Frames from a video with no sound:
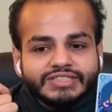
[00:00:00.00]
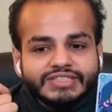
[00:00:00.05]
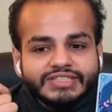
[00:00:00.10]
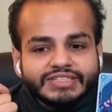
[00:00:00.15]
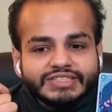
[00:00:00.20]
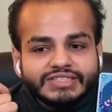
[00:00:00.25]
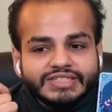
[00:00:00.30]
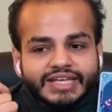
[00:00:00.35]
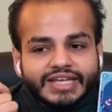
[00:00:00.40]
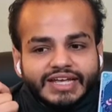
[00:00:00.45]

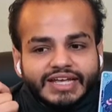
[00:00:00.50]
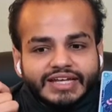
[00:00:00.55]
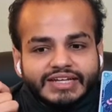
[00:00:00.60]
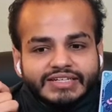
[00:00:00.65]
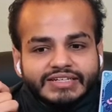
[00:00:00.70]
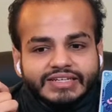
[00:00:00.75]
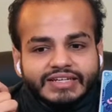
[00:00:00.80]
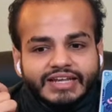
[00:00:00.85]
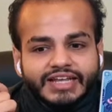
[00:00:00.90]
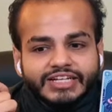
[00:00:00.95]
this
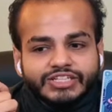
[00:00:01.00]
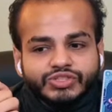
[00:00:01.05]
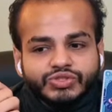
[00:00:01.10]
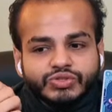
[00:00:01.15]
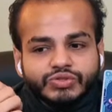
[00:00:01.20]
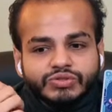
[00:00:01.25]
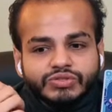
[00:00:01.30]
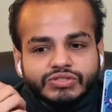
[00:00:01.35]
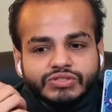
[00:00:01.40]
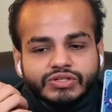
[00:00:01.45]

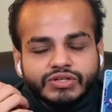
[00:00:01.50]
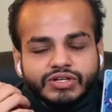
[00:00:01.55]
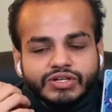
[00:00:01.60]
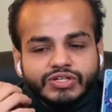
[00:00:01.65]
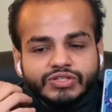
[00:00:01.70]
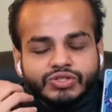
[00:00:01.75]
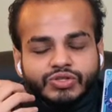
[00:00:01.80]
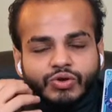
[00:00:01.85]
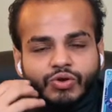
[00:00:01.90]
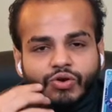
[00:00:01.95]
intellectual
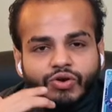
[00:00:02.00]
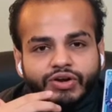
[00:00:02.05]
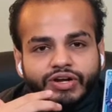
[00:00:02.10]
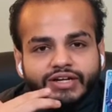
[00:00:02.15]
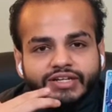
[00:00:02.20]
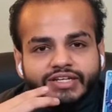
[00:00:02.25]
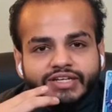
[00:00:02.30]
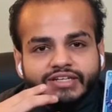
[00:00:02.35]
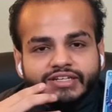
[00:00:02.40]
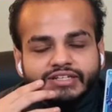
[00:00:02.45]

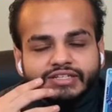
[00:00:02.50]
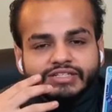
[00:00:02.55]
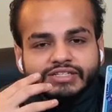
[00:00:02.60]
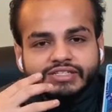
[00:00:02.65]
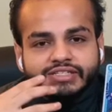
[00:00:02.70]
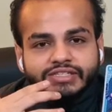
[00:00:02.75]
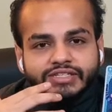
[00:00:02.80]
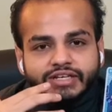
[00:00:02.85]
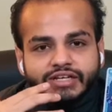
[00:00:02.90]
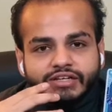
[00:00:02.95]
authoritarian
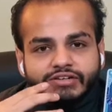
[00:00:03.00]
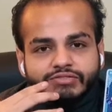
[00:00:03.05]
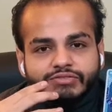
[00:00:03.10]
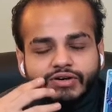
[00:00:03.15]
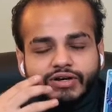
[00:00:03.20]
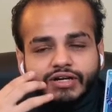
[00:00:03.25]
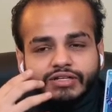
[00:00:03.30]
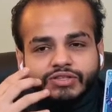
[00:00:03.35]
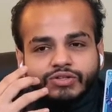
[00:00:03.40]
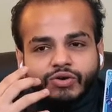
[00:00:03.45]

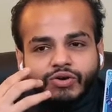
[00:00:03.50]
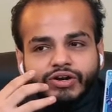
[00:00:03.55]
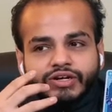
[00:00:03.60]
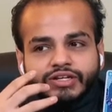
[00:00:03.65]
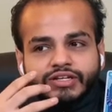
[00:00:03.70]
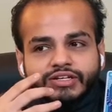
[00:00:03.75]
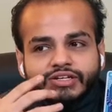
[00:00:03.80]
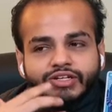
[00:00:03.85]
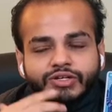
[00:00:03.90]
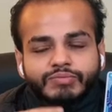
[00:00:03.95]

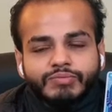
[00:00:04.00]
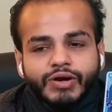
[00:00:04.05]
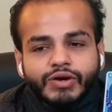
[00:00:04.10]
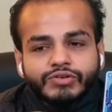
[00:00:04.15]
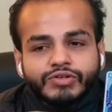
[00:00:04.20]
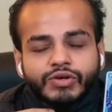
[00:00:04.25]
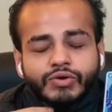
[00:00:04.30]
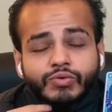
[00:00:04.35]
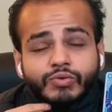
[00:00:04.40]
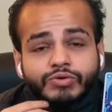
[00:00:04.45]
about
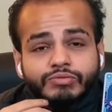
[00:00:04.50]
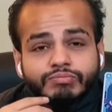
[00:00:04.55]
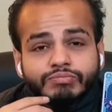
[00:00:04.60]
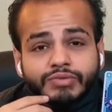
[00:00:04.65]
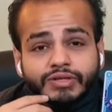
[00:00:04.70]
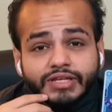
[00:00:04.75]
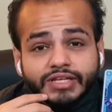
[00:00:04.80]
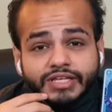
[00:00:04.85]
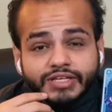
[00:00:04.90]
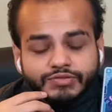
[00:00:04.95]
your own
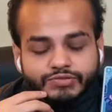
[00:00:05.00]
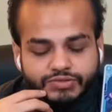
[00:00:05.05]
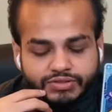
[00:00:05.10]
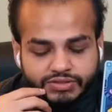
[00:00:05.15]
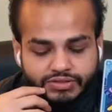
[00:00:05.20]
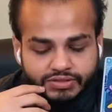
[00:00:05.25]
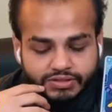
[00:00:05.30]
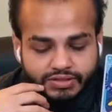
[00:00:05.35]
beliefs,